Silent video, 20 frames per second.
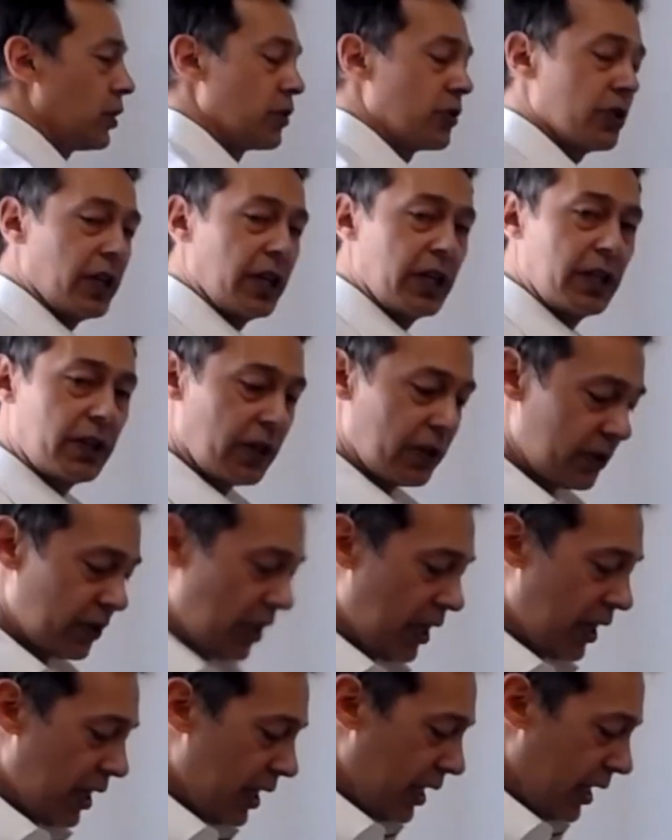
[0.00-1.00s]
like this,
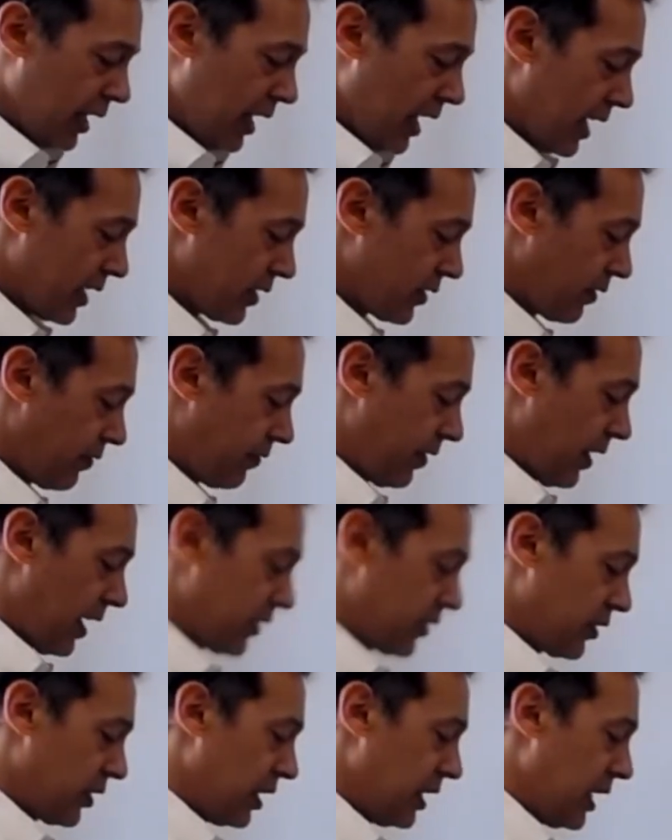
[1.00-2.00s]
it has a
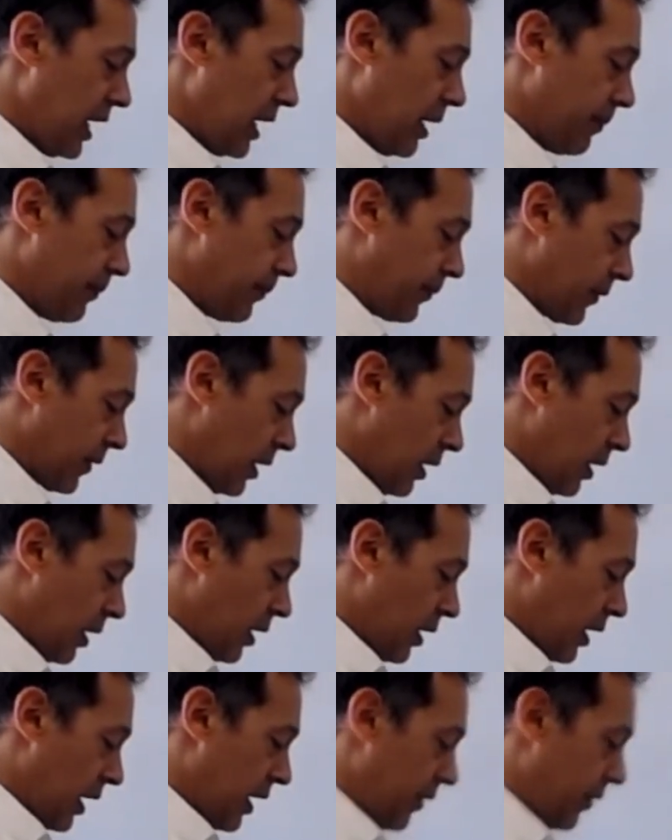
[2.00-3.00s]
fancy name.
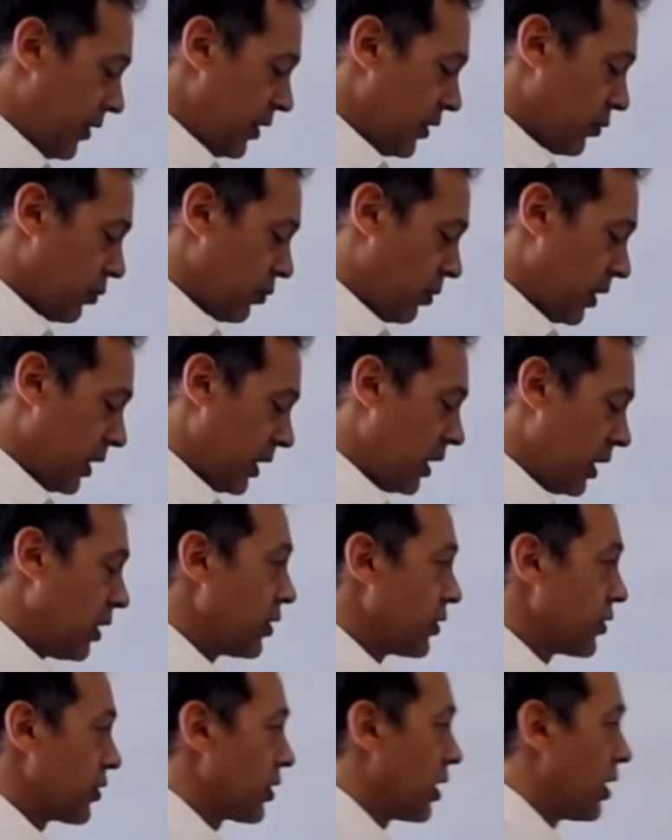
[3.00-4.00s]
This one here is called